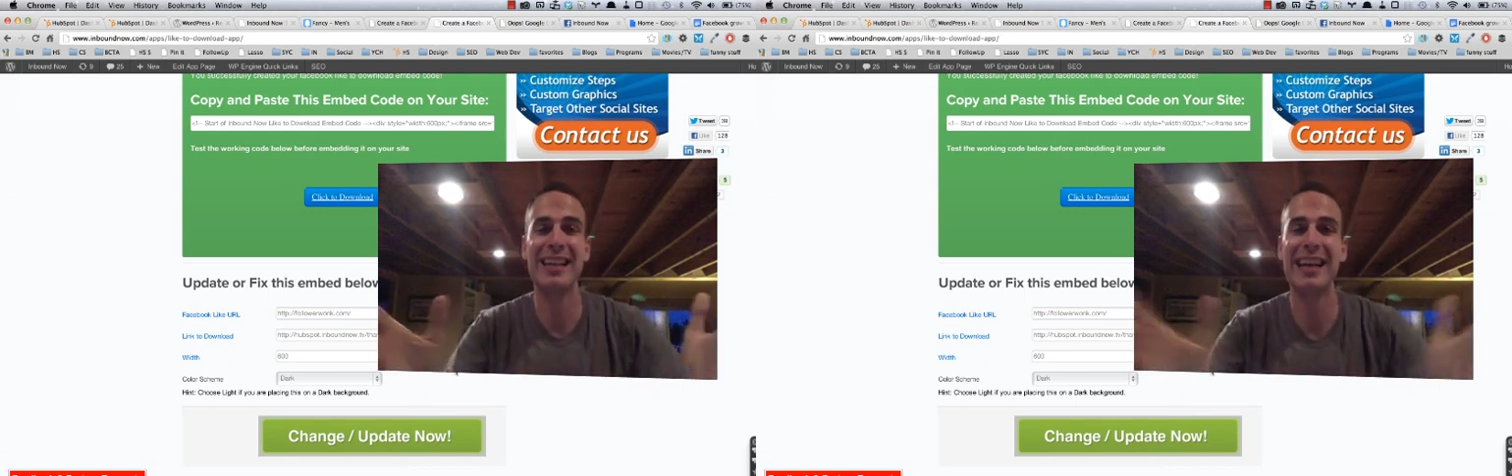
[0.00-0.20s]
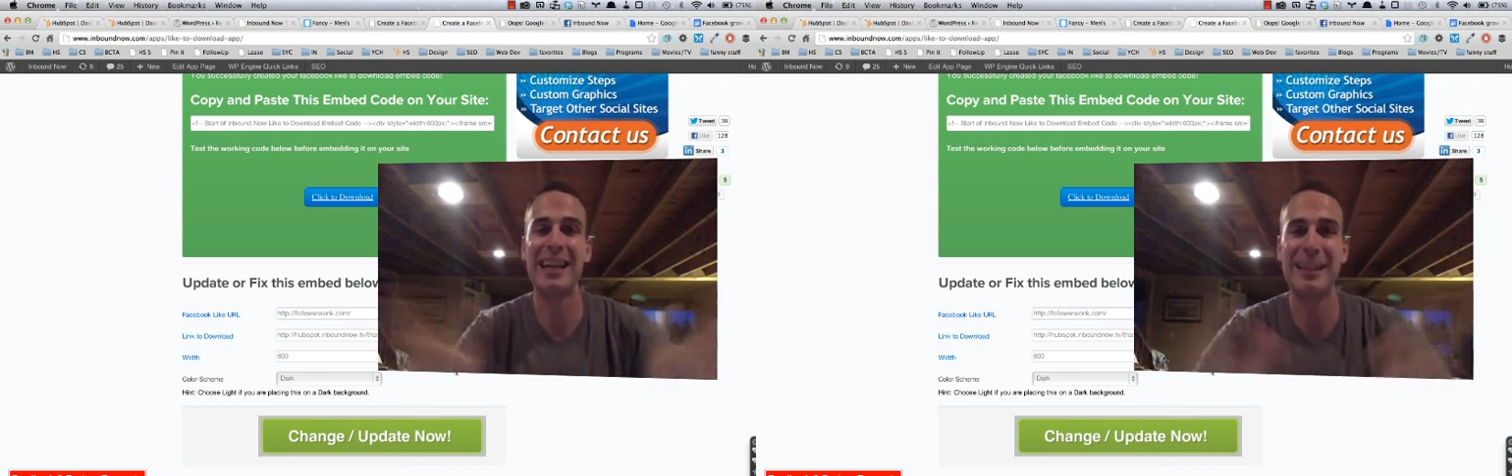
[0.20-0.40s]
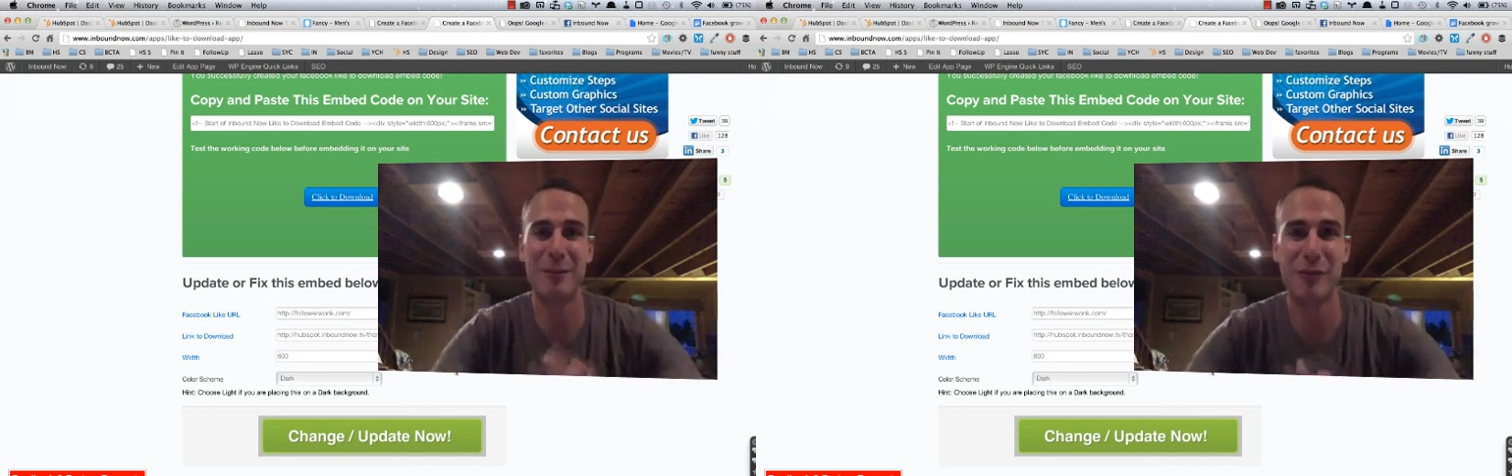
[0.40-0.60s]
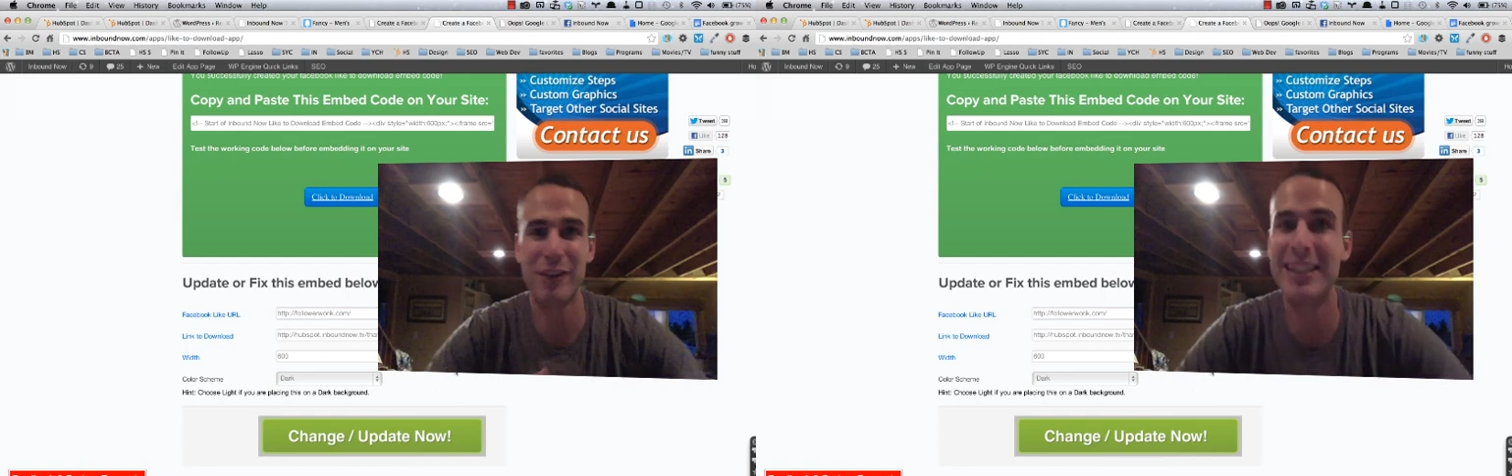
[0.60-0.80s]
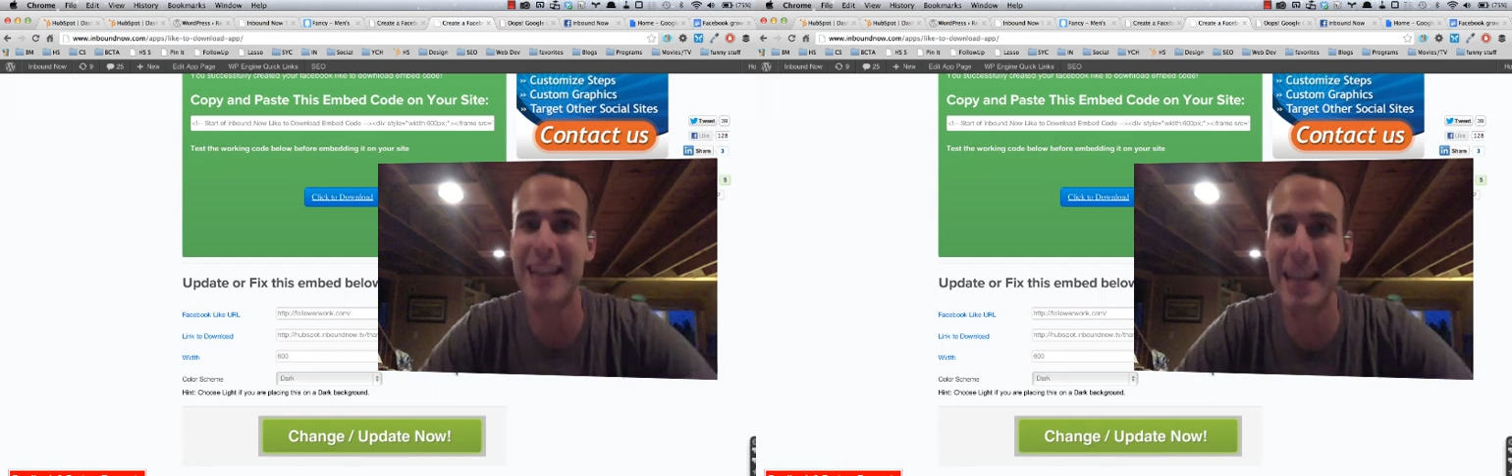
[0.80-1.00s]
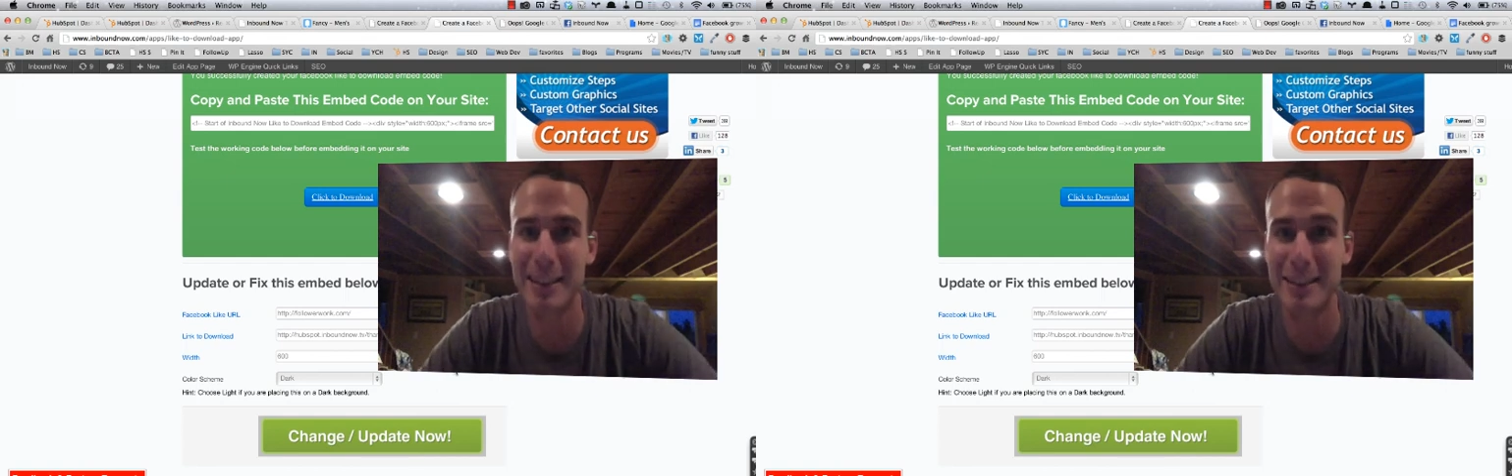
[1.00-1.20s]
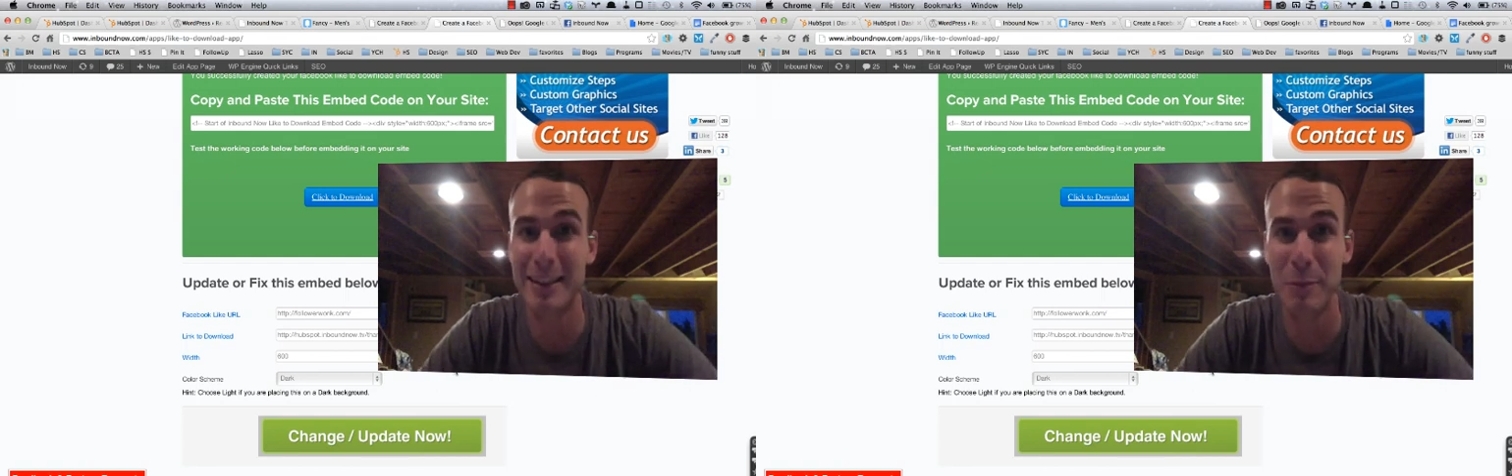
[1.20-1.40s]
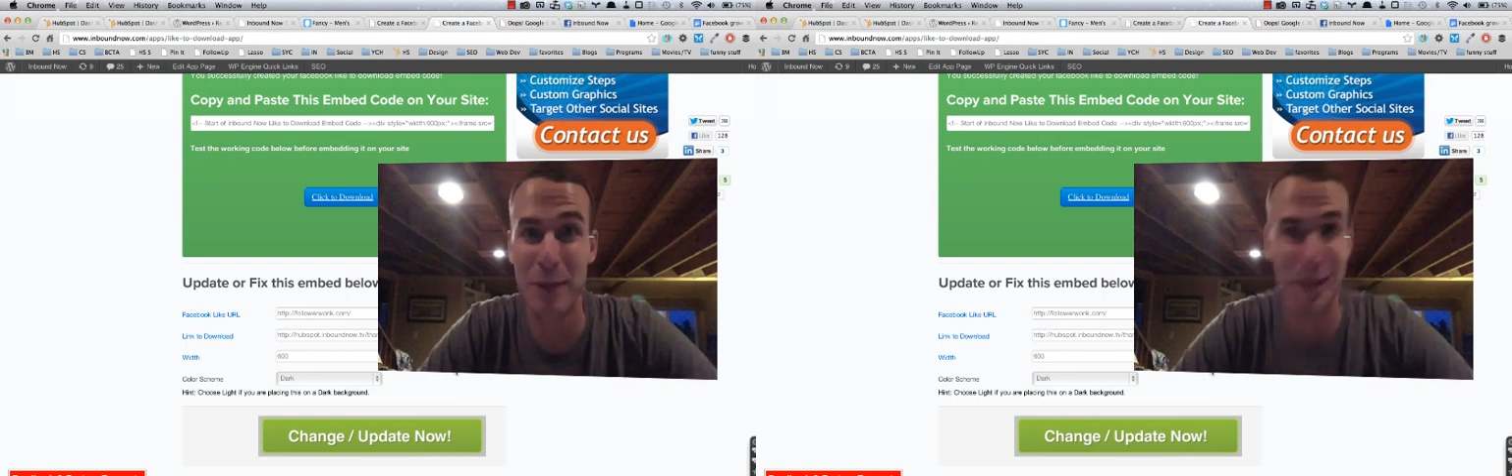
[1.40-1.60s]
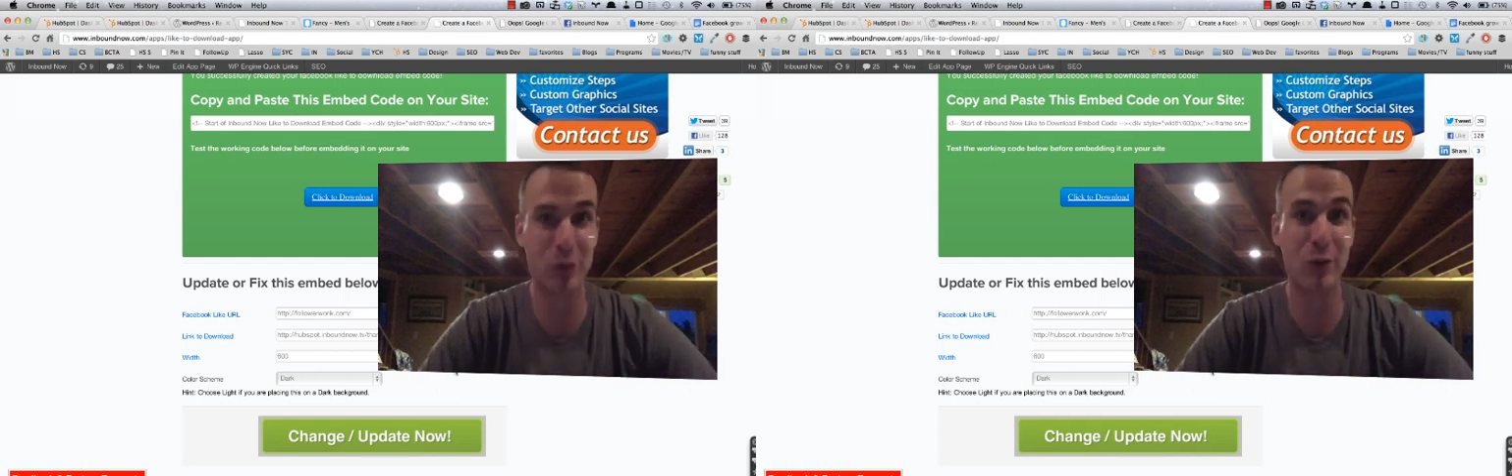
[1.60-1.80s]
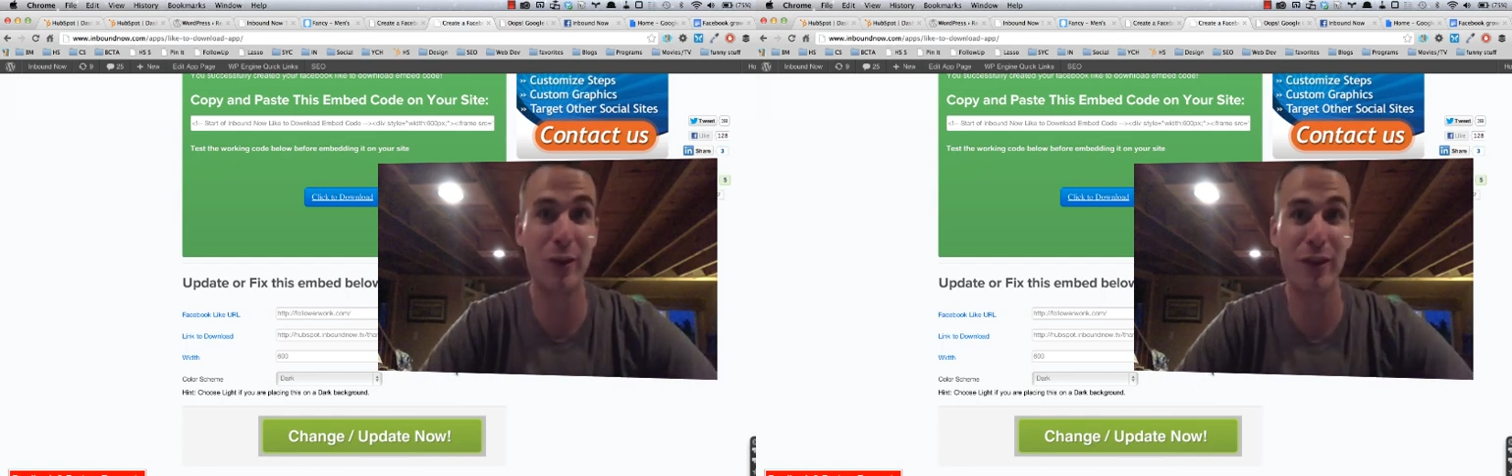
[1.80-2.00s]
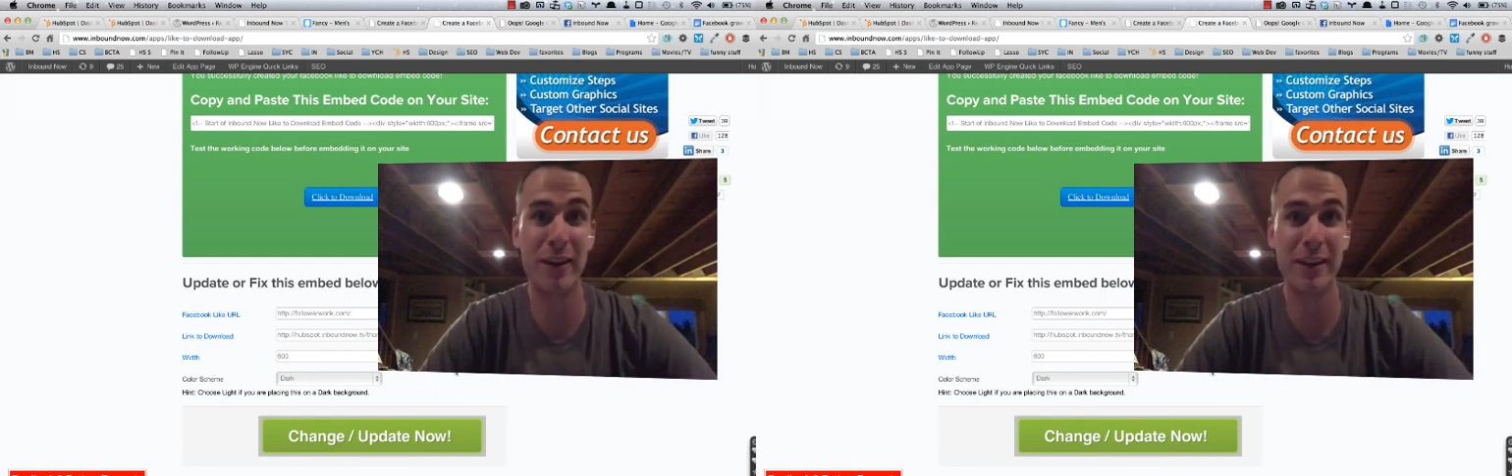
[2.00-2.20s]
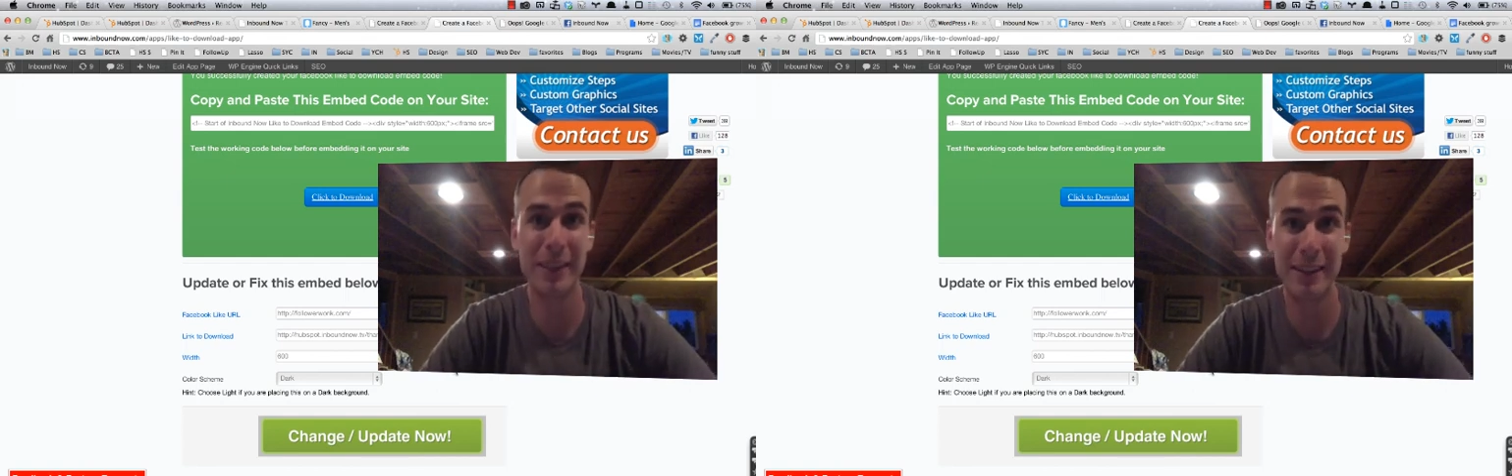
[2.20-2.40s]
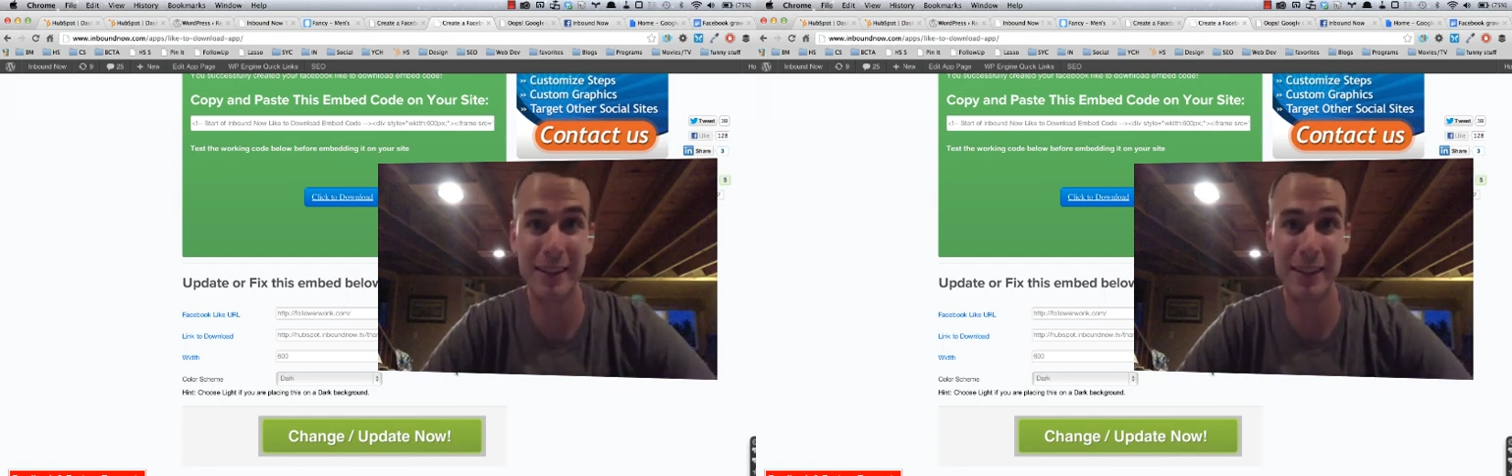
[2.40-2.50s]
and it's a fantastic, magical thing.